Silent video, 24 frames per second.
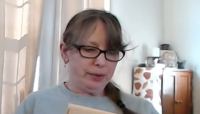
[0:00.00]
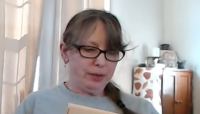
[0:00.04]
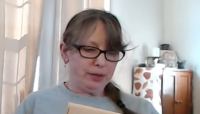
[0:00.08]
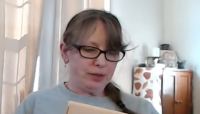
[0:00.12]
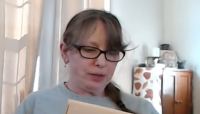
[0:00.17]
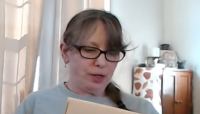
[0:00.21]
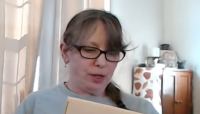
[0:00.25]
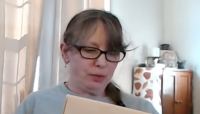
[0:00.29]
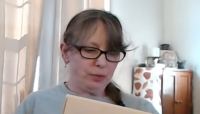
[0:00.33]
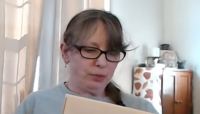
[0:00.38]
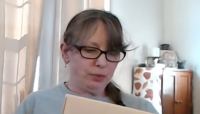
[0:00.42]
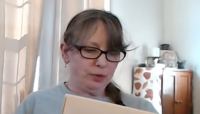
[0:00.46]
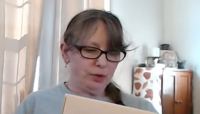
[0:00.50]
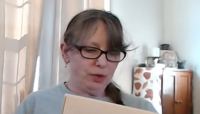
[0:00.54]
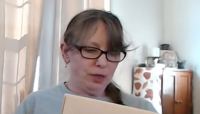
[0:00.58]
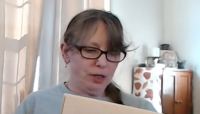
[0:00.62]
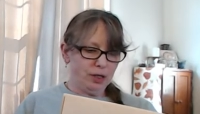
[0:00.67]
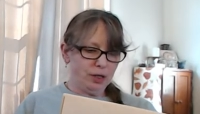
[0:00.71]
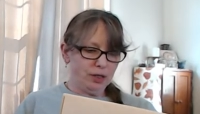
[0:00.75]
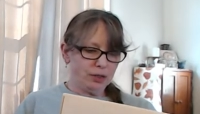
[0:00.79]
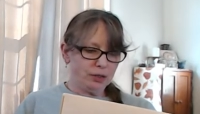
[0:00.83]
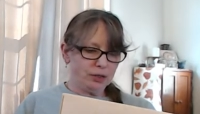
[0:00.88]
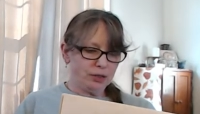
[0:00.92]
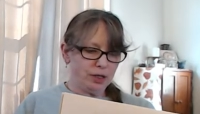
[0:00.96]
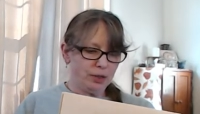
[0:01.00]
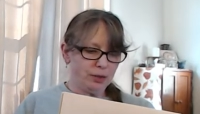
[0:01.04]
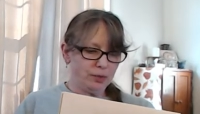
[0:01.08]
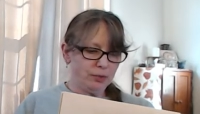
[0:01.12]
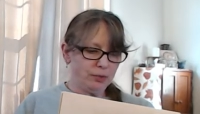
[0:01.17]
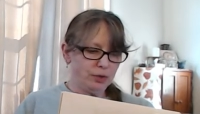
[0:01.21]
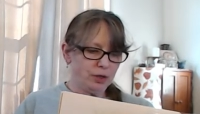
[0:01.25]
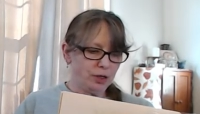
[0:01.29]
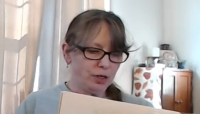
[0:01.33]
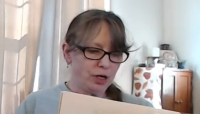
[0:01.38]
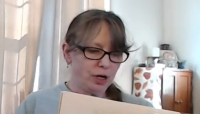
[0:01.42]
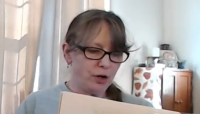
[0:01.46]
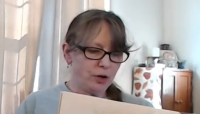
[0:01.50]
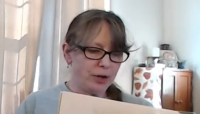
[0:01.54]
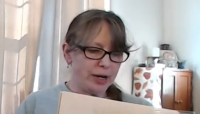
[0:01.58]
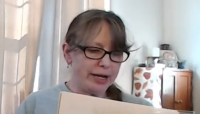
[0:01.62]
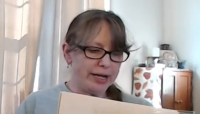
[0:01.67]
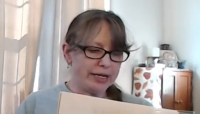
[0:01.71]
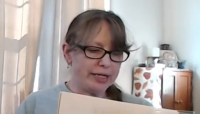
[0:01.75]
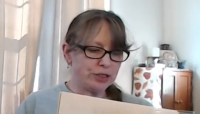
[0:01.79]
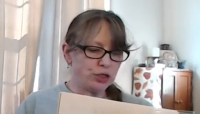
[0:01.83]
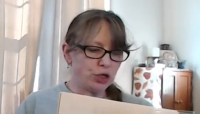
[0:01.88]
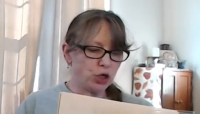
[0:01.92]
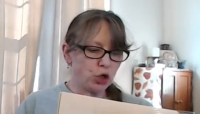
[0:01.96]
Don't look, don't look. Okay,
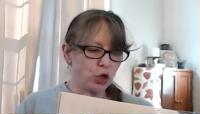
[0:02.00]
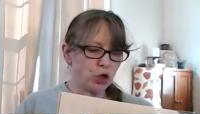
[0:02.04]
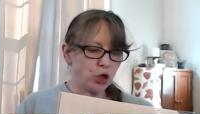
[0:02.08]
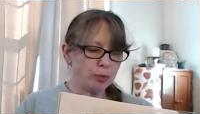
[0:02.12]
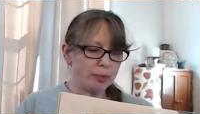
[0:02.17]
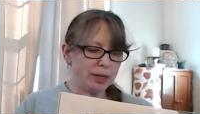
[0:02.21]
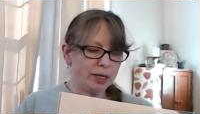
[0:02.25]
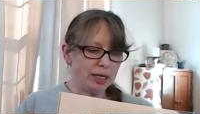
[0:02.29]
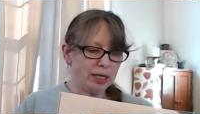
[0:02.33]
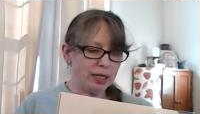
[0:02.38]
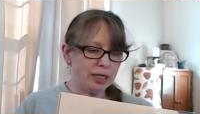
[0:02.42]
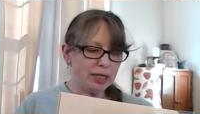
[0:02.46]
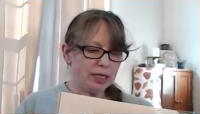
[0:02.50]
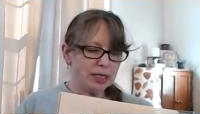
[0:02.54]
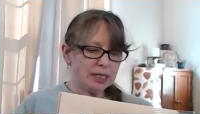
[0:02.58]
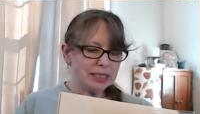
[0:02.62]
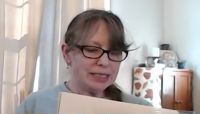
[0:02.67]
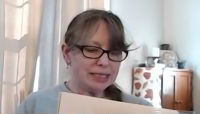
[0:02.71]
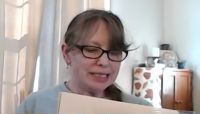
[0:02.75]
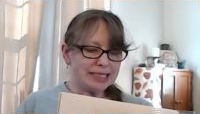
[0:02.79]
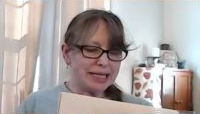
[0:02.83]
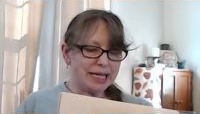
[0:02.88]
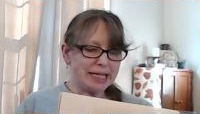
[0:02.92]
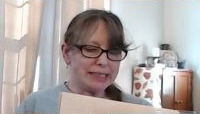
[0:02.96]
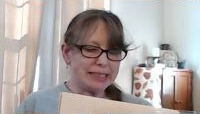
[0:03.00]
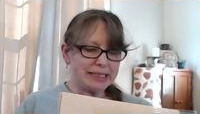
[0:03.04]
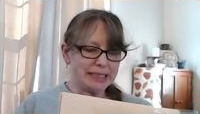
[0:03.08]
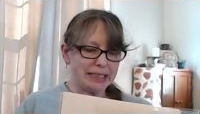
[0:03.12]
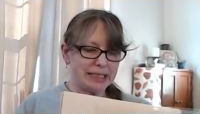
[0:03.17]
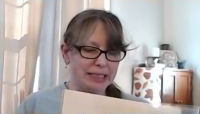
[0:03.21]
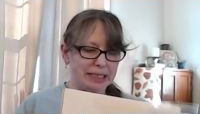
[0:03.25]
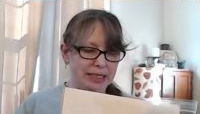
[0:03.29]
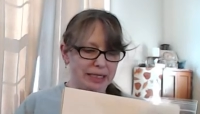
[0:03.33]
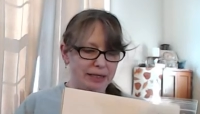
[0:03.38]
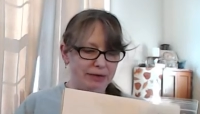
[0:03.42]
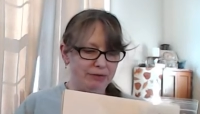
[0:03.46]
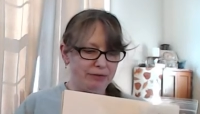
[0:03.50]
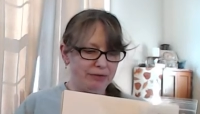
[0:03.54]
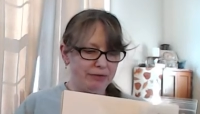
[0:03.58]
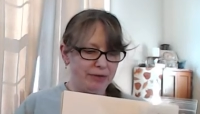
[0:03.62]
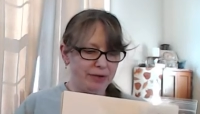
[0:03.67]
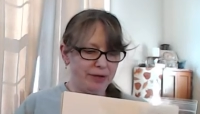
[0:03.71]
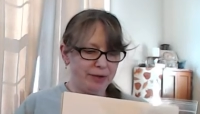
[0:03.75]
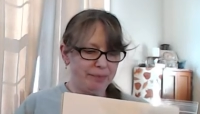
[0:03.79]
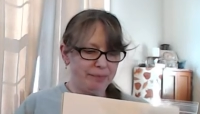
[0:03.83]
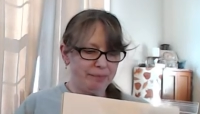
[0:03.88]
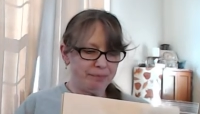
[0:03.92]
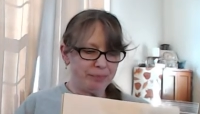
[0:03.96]
it's Yerba Santa leaf
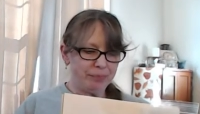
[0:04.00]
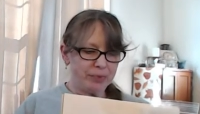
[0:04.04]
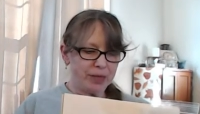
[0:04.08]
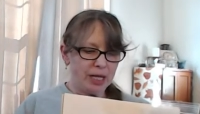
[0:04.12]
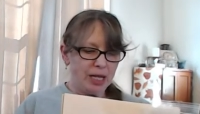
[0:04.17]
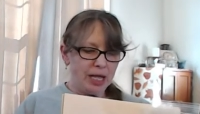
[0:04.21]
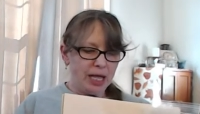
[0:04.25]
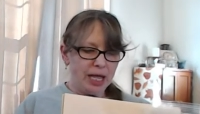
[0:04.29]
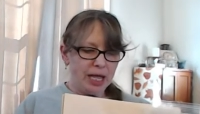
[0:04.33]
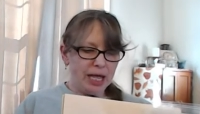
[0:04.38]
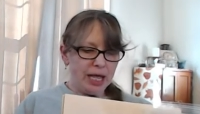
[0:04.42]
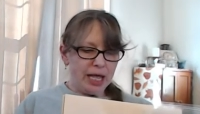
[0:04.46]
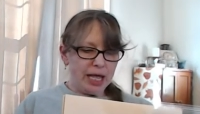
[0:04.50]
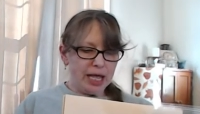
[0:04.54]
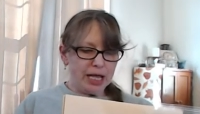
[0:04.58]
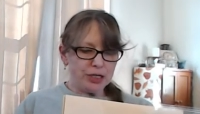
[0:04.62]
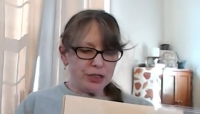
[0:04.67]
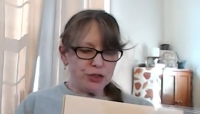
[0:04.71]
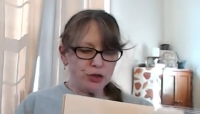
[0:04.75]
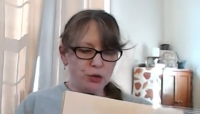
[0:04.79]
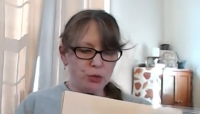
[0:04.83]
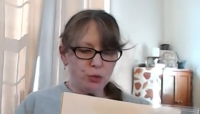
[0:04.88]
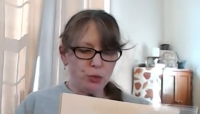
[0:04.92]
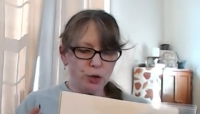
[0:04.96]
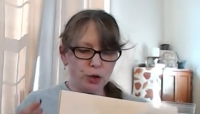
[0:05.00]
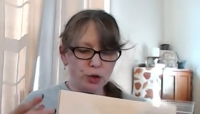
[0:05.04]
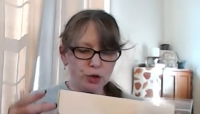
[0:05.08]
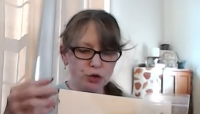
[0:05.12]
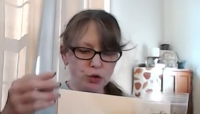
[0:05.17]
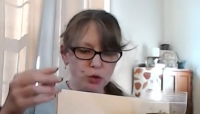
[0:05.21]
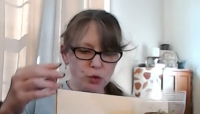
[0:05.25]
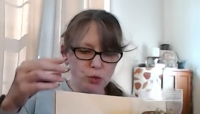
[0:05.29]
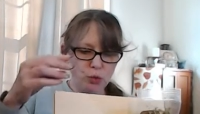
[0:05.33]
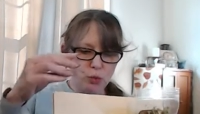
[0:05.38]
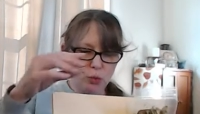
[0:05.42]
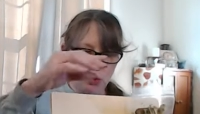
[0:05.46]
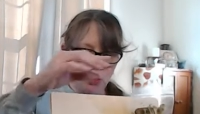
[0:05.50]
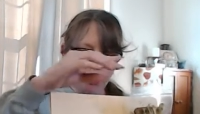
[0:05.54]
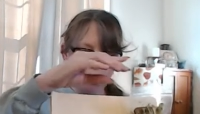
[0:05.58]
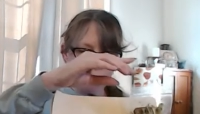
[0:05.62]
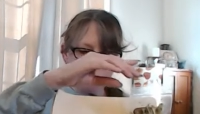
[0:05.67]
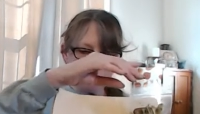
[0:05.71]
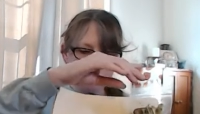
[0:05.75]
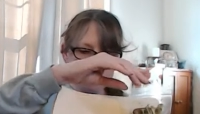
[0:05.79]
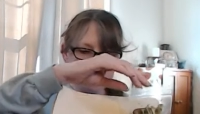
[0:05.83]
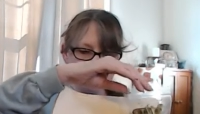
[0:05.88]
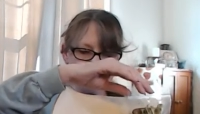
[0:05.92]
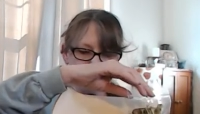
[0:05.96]
as you work
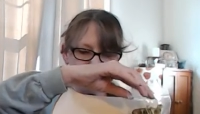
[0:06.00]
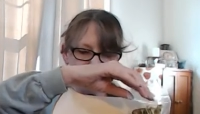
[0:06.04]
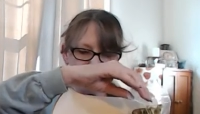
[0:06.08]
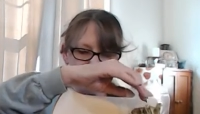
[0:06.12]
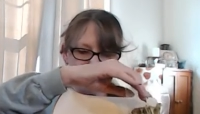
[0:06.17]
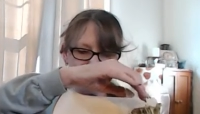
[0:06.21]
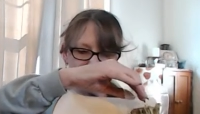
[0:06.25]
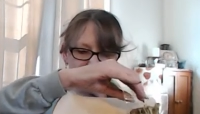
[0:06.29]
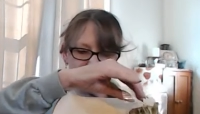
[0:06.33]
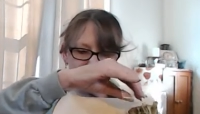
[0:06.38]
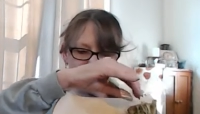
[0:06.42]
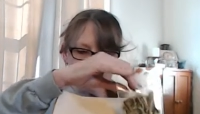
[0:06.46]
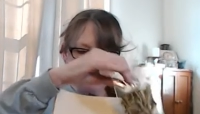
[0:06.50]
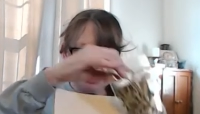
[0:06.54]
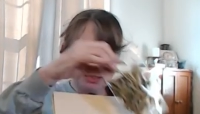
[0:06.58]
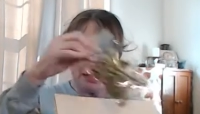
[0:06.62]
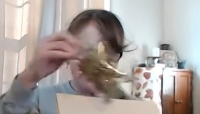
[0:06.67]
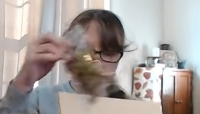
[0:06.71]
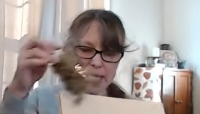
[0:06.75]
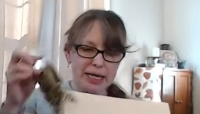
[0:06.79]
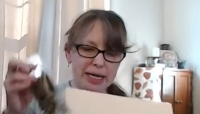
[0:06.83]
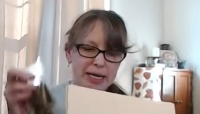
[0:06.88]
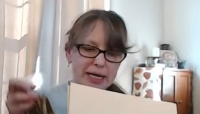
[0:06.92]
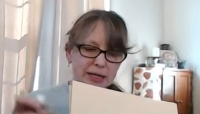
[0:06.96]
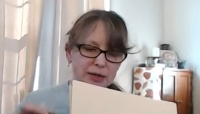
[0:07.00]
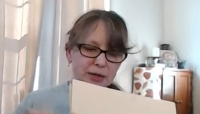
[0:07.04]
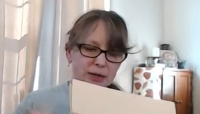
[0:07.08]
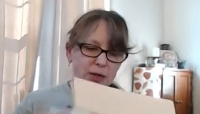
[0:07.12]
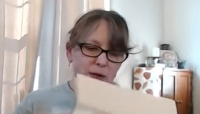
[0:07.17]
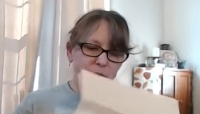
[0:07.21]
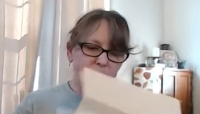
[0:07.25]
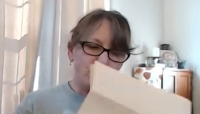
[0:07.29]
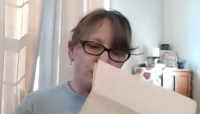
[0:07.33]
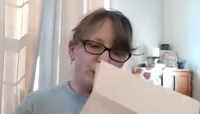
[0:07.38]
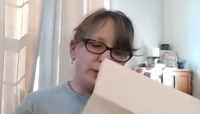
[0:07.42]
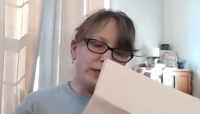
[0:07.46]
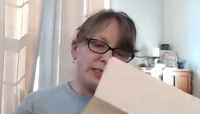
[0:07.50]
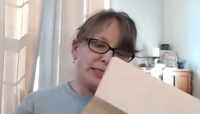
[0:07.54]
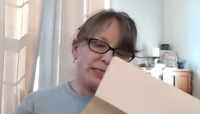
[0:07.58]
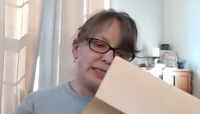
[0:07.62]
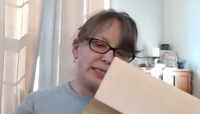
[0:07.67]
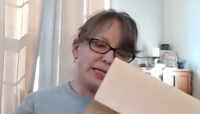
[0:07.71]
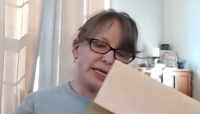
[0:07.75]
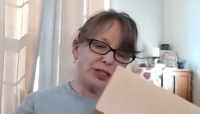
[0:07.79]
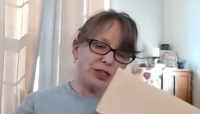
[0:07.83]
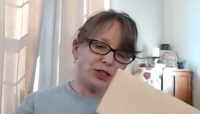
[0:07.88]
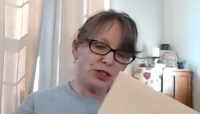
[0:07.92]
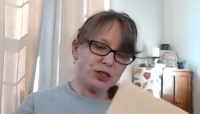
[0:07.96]
towards enlightenment and
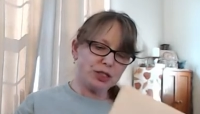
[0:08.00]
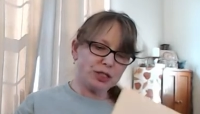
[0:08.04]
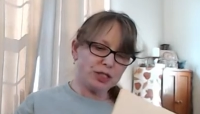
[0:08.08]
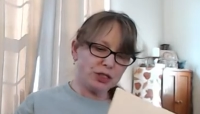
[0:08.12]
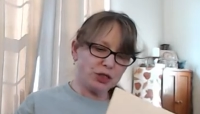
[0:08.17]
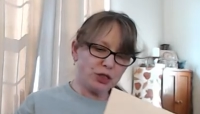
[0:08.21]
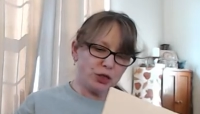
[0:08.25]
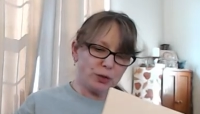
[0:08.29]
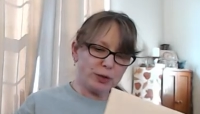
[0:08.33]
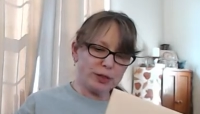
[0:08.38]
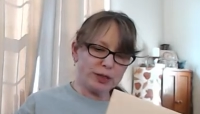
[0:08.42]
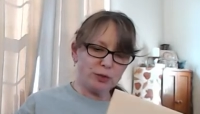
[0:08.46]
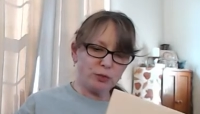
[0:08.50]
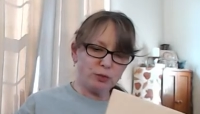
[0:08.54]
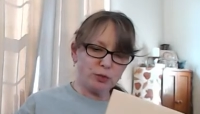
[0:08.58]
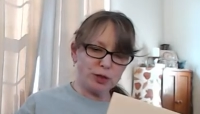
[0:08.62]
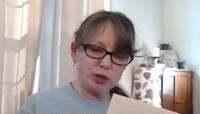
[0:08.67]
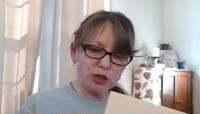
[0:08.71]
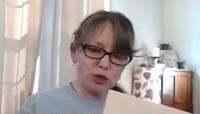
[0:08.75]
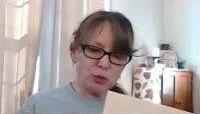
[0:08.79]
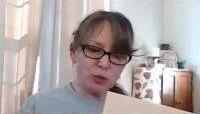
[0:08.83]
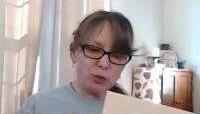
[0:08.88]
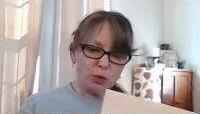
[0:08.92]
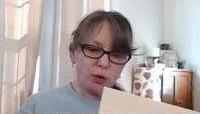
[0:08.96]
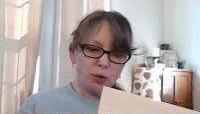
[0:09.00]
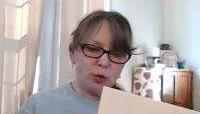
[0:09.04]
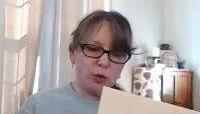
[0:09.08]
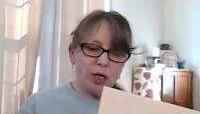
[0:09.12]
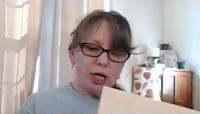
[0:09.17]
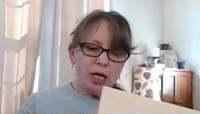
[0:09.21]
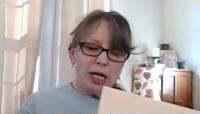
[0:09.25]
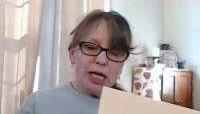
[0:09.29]
realization during ritual.